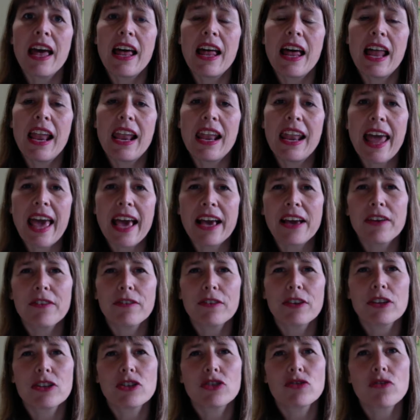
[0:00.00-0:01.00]
a lack of
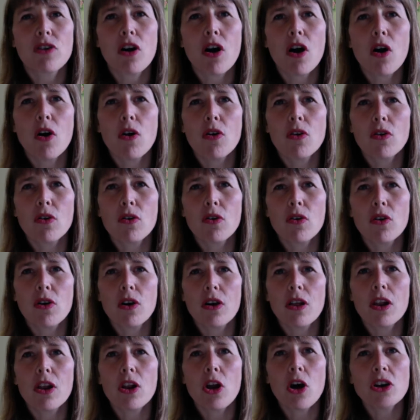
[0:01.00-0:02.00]
control
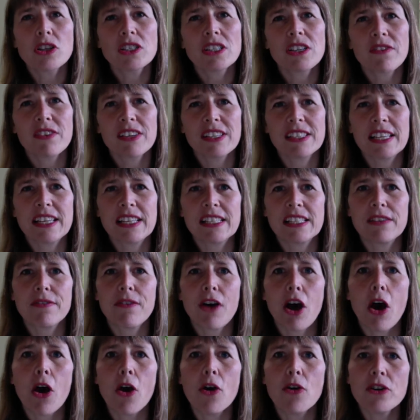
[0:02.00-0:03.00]
or loss of a sense of
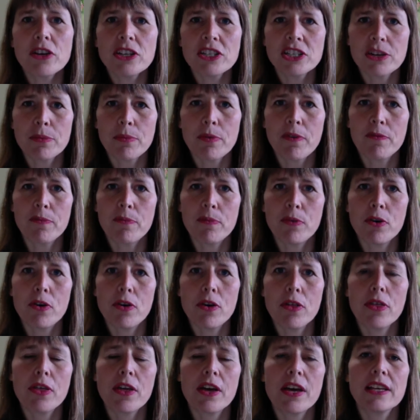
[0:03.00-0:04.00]
ownership of
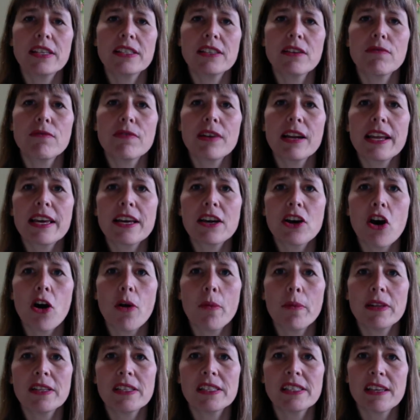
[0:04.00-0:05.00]
birth is a really
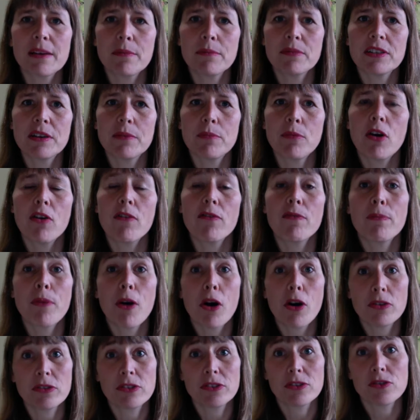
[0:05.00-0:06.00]
common symptom of
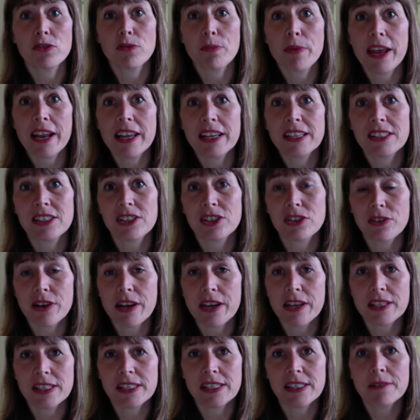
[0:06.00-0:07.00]
post-traumatic
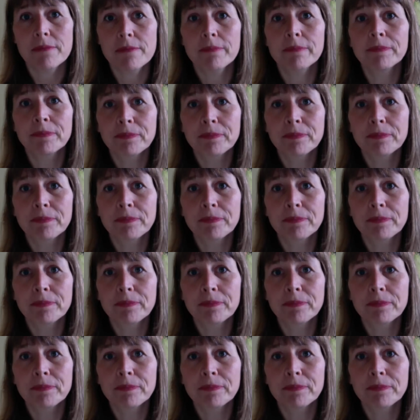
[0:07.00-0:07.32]
stress.